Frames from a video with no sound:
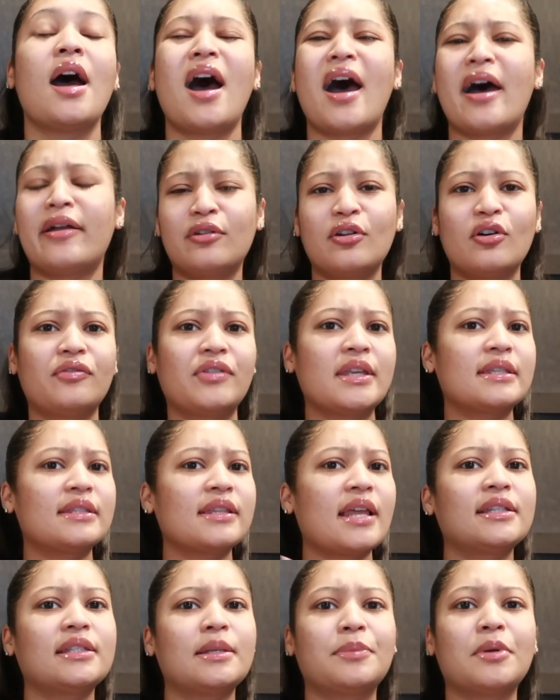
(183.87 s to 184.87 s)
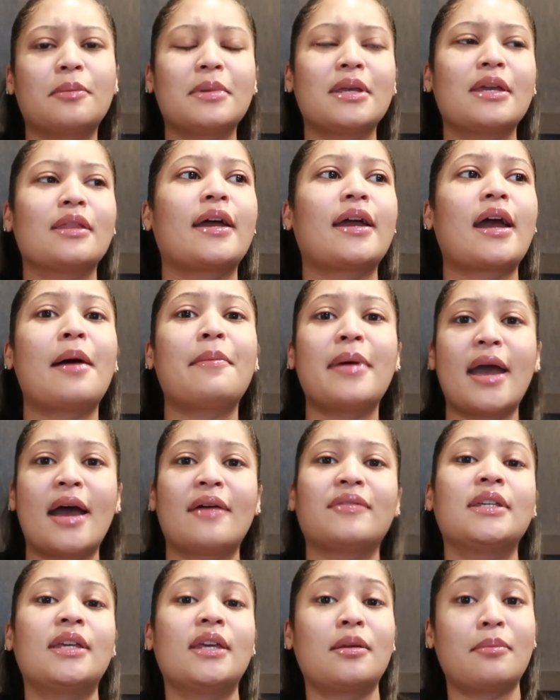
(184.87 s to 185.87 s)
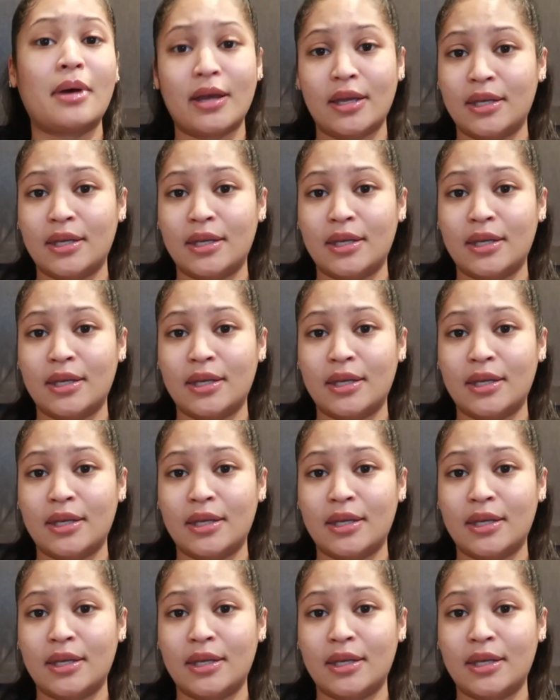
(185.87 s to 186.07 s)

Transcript: I don't know if they slice up your meat. Like I'm gonna have to get in my